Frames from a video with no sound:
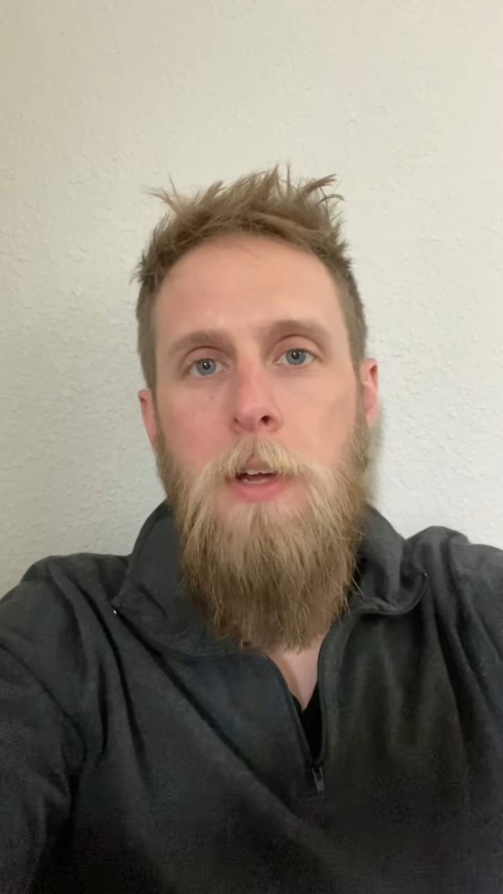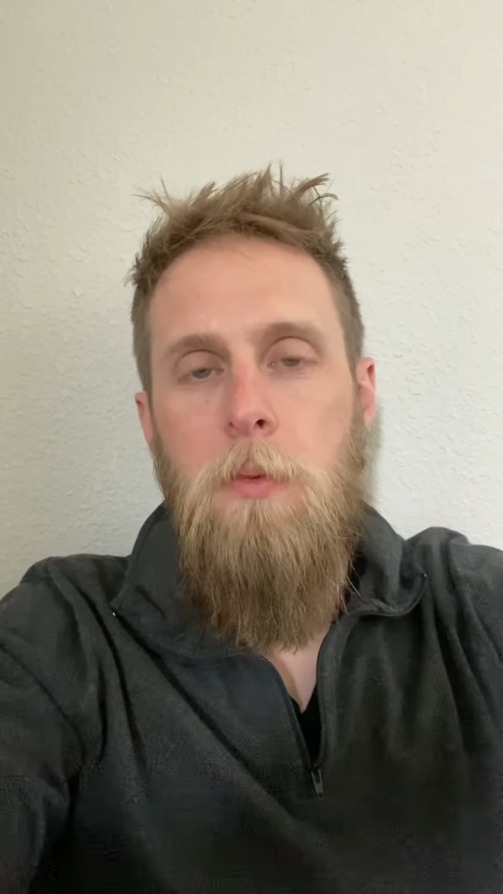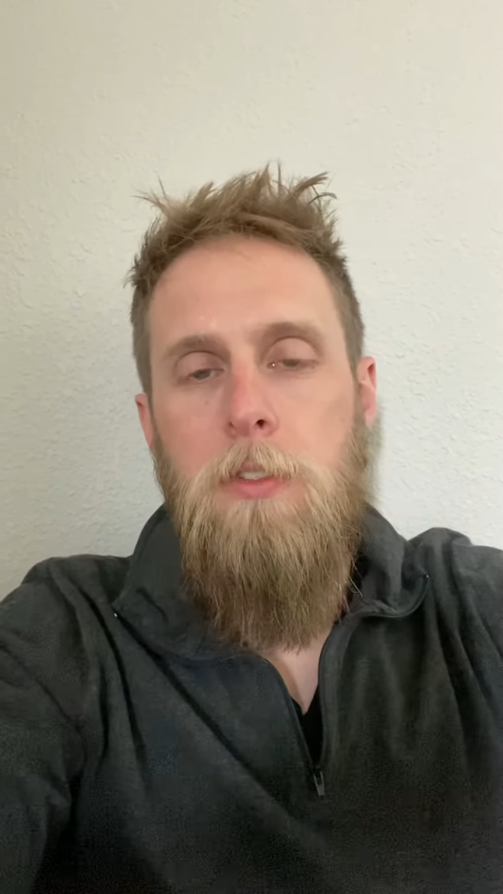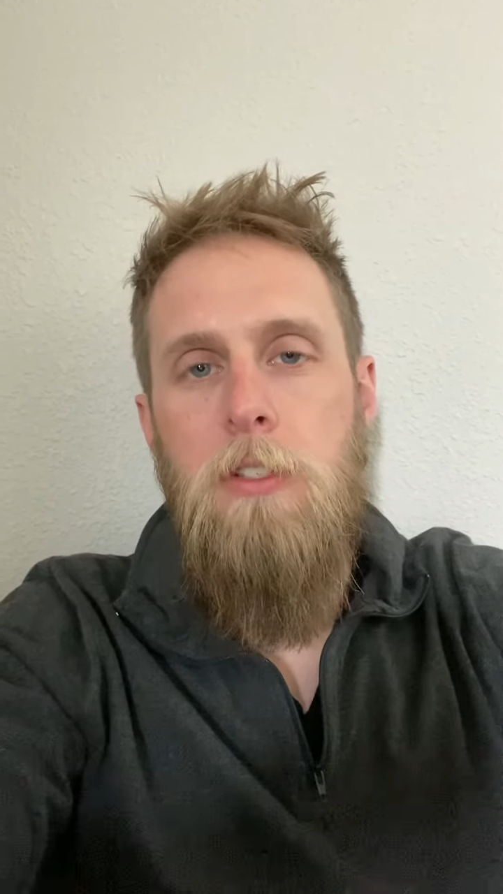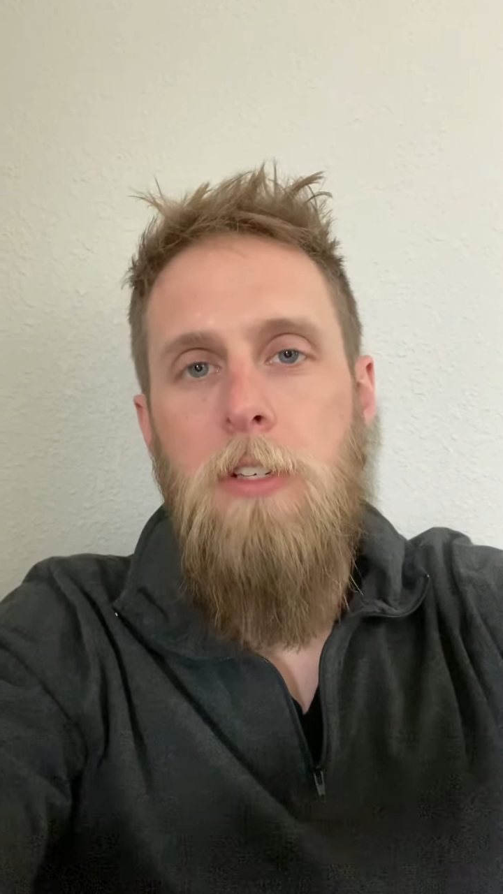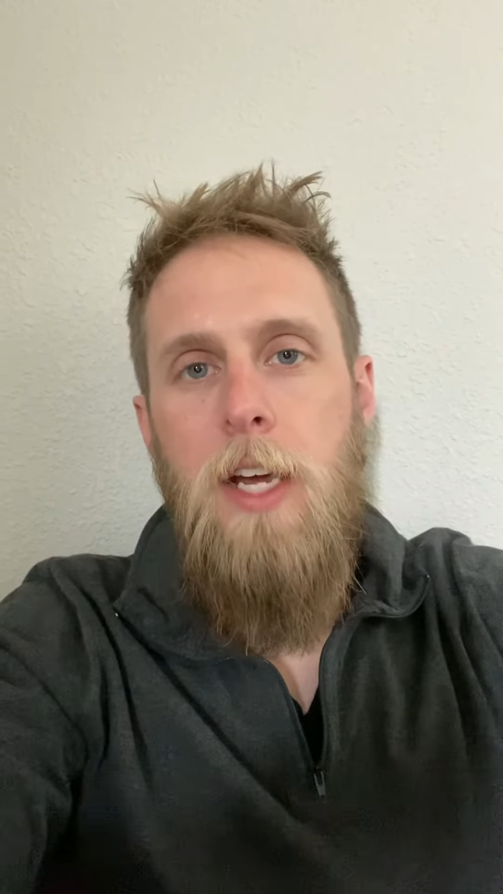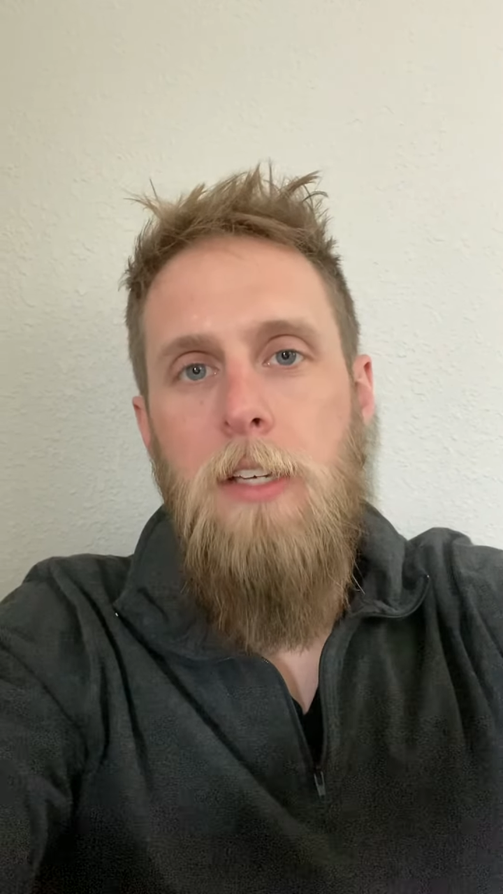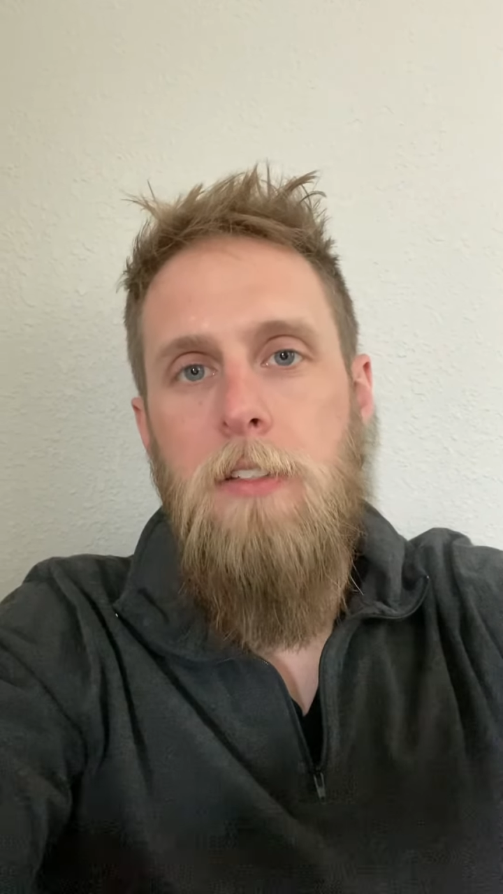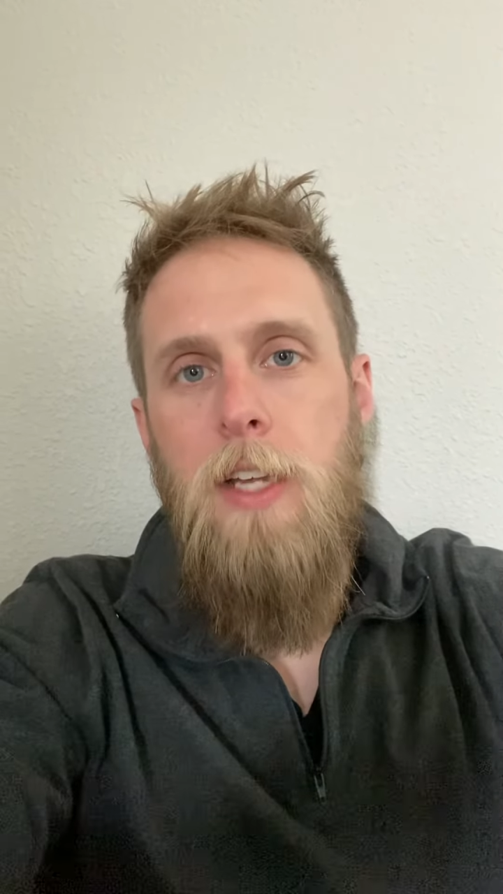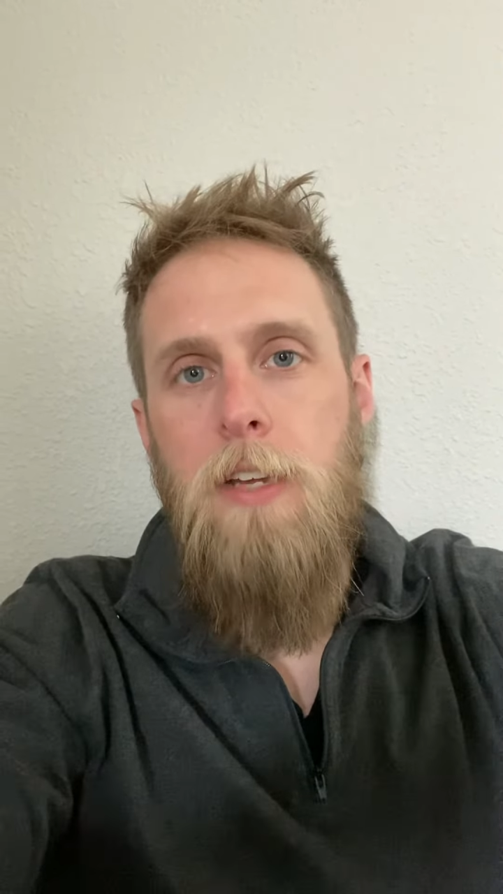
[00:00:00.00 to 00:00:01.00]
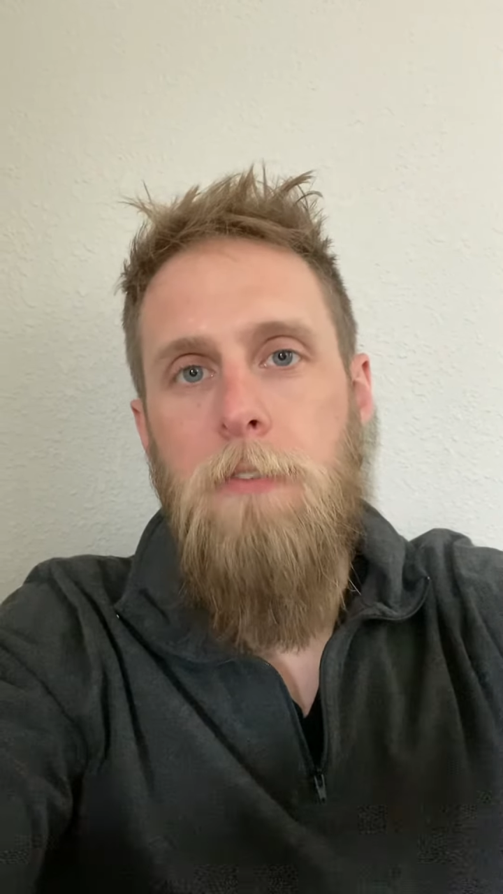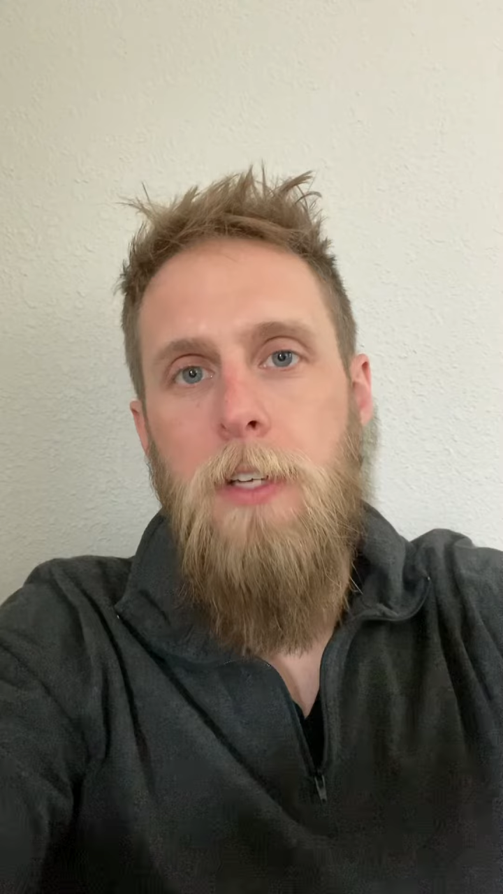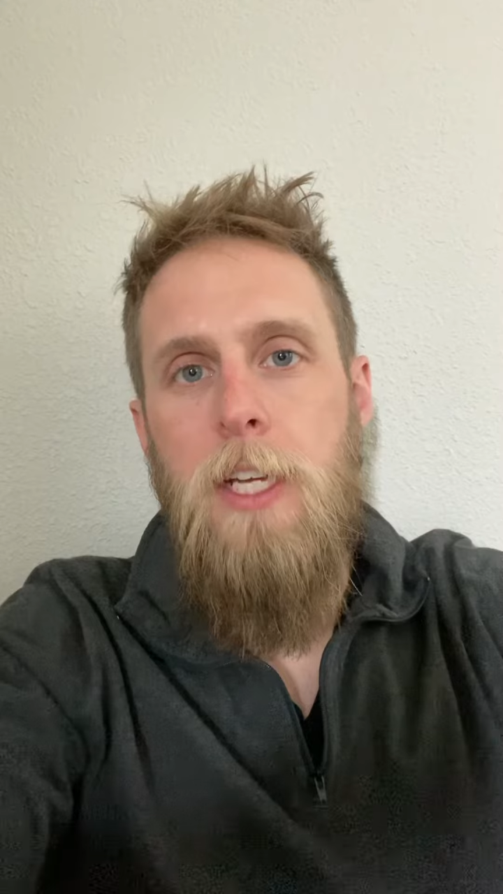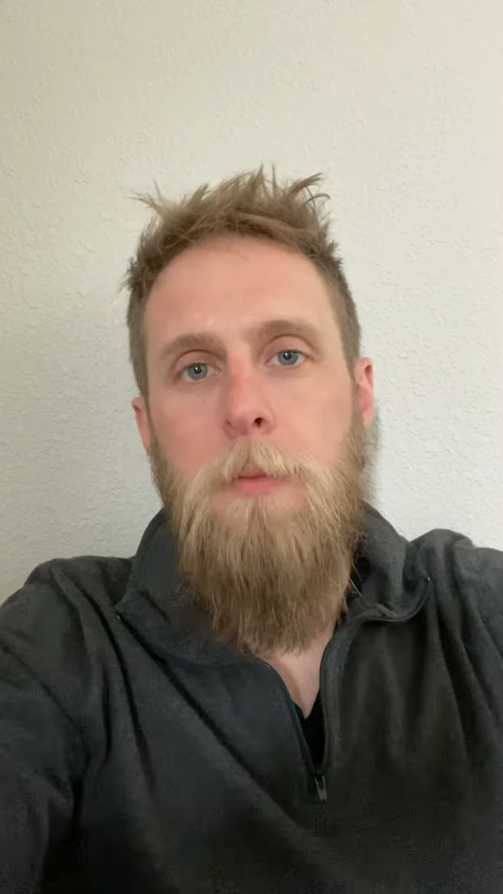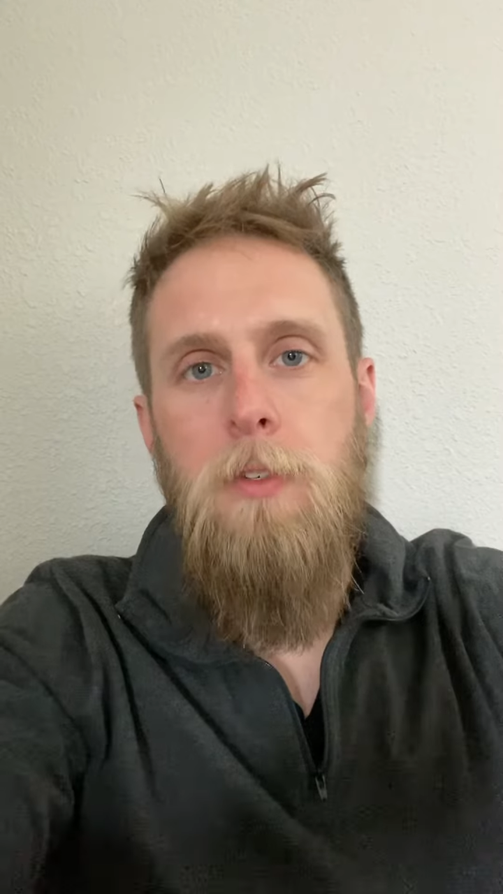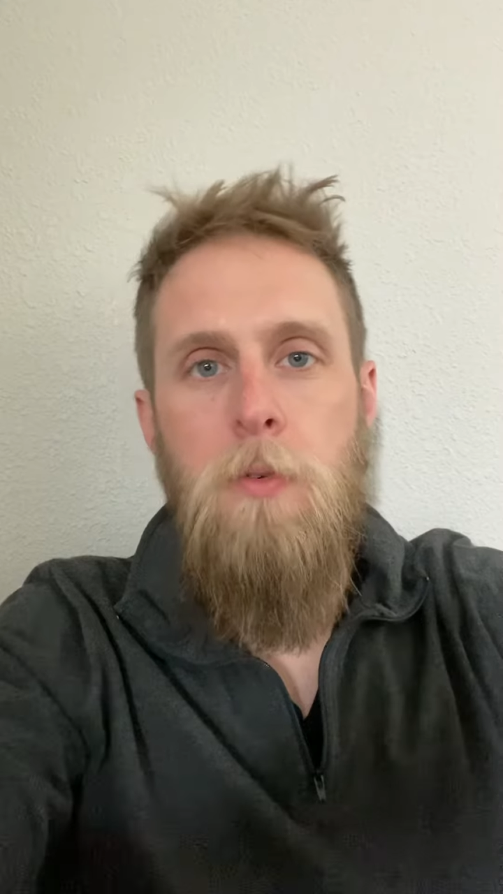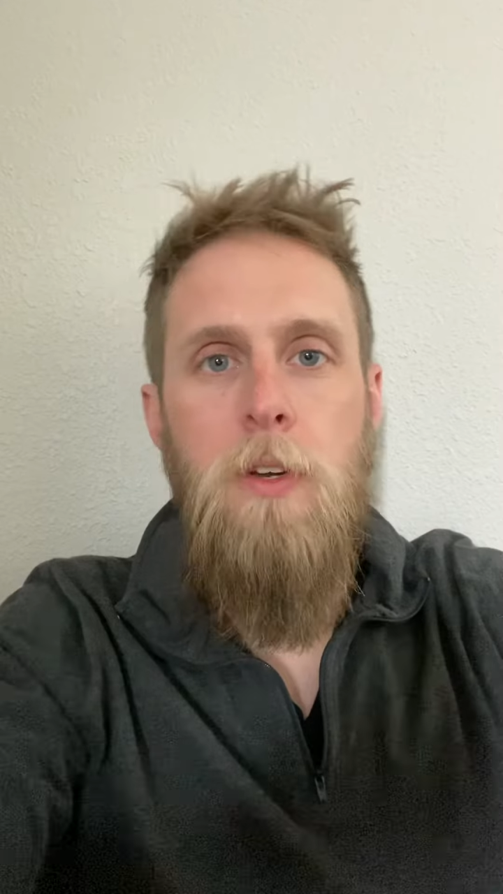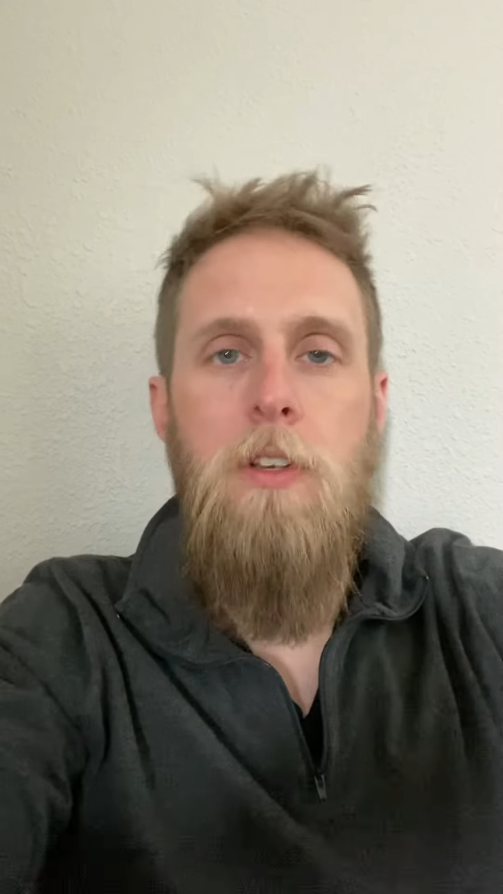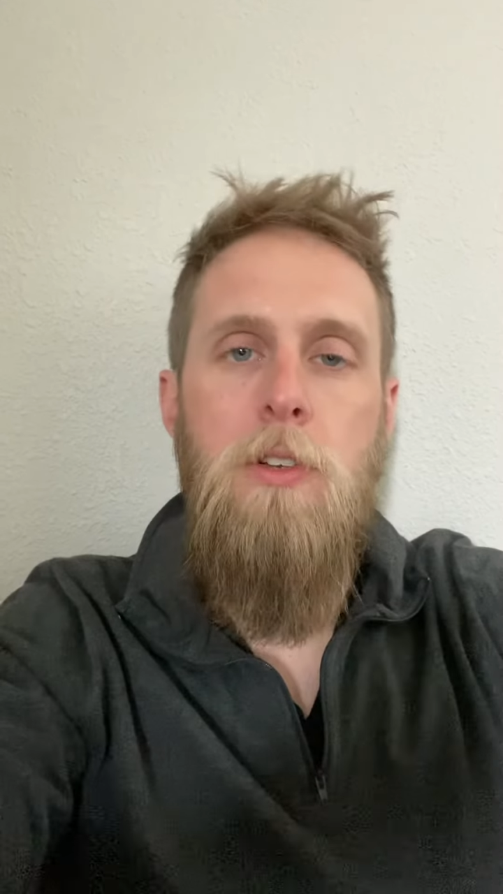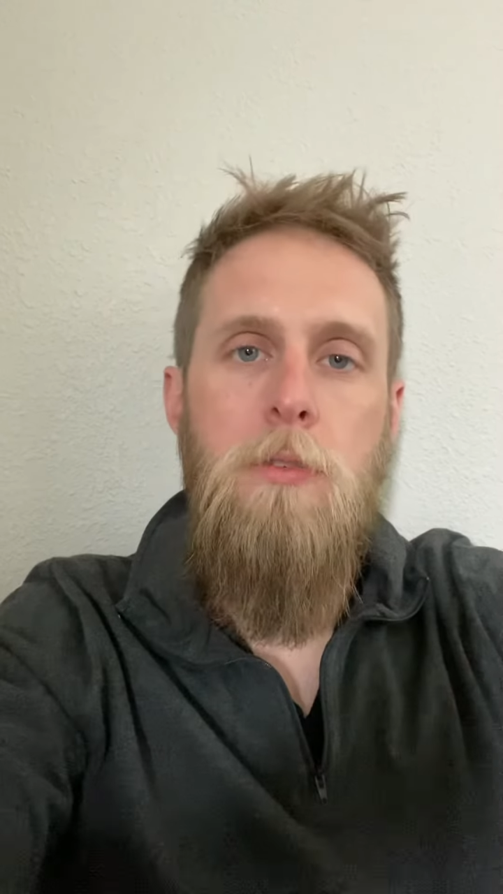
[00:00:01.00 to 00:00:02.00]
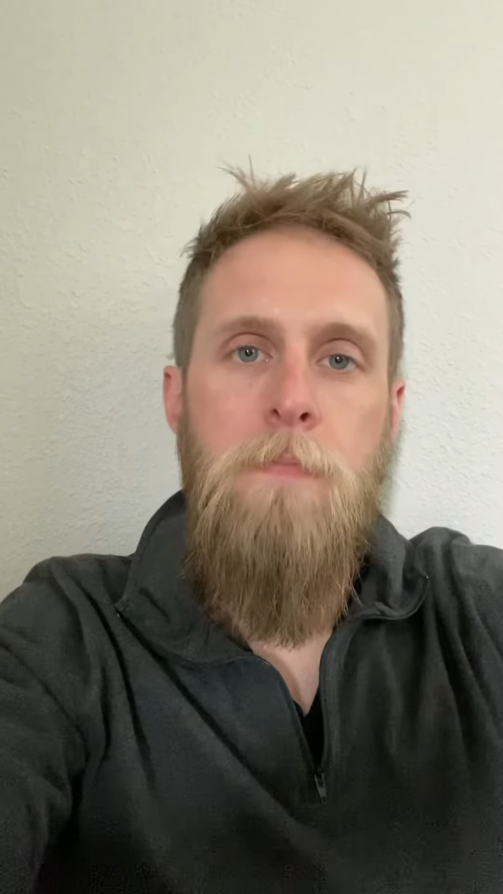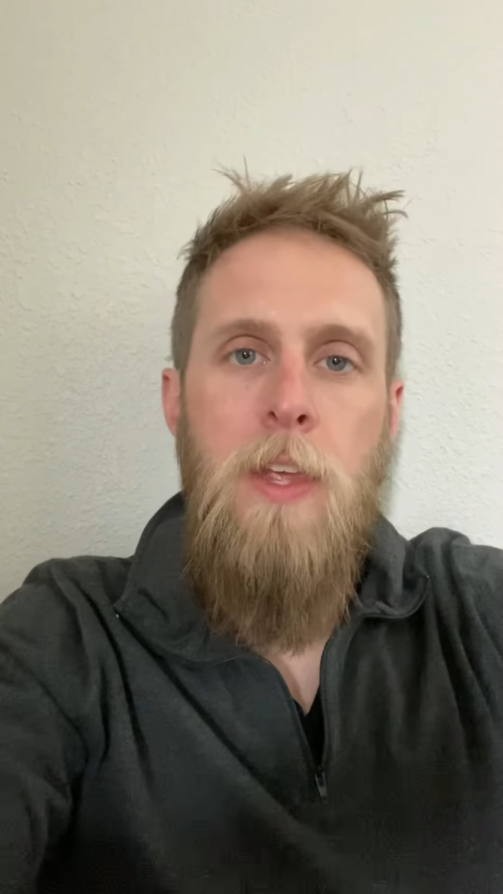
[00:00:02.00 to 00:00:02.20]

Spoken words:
We'll see you guys today for day number 22,